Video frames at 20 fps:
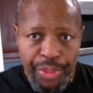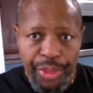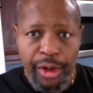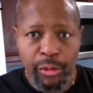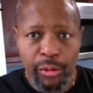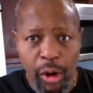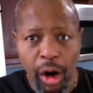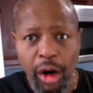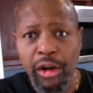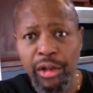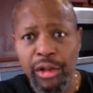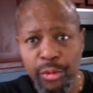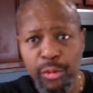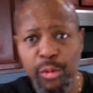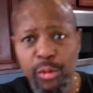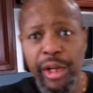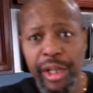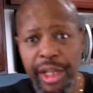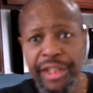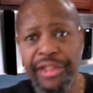
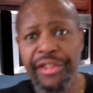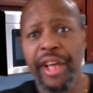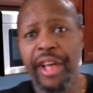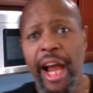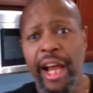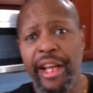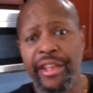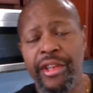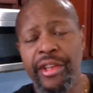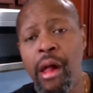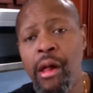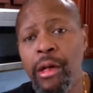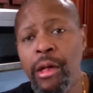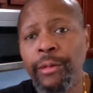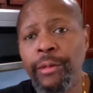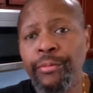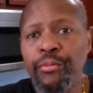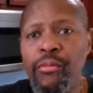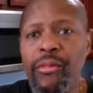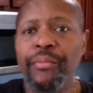Walkerswood is nice.
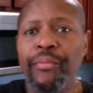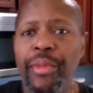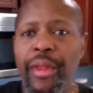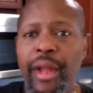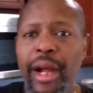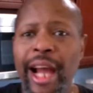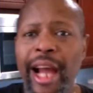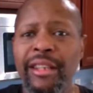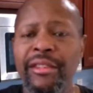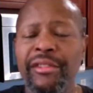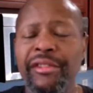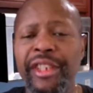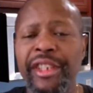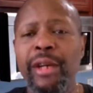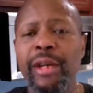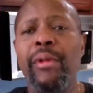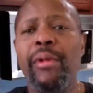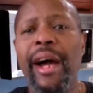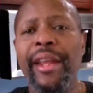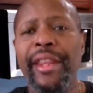I can see
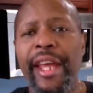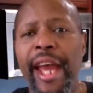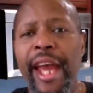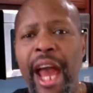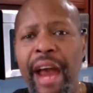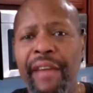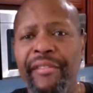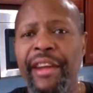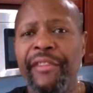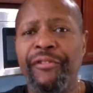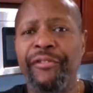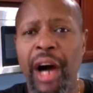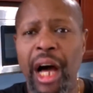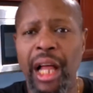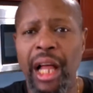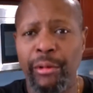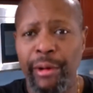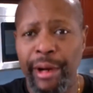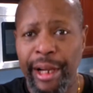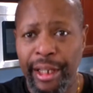why they have a
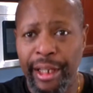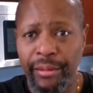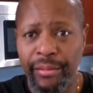following.